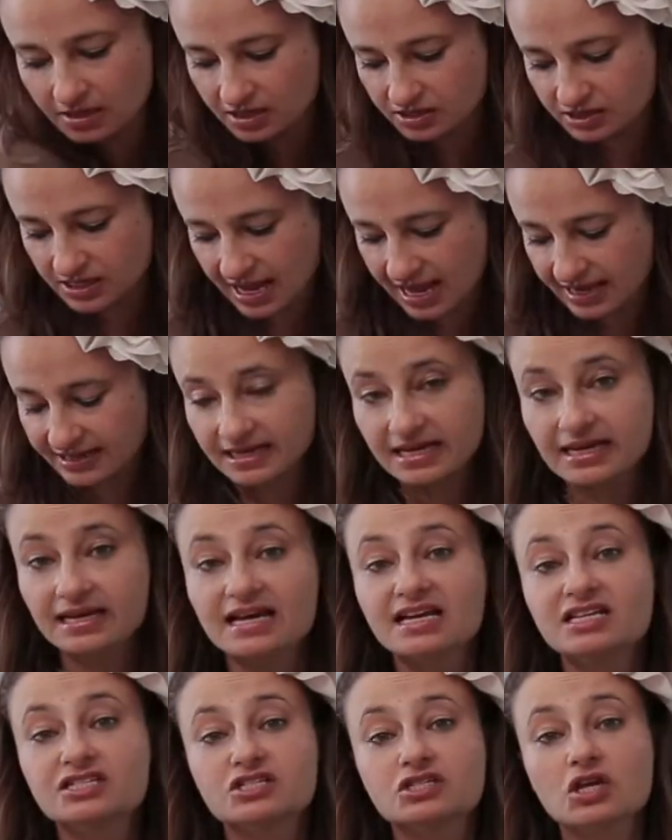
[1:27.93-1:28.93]
So any
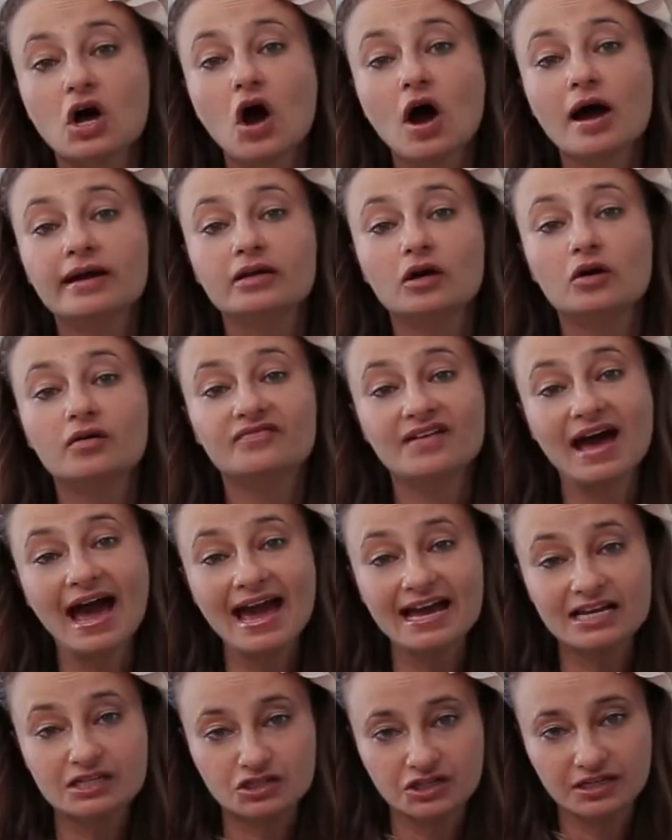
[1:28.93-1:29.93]
sign of
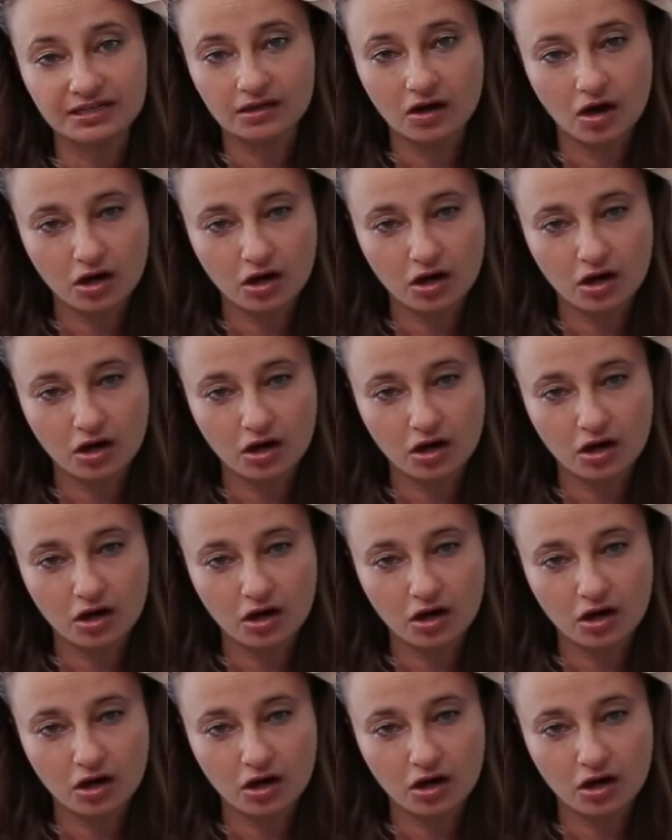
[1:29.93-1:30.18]
aging,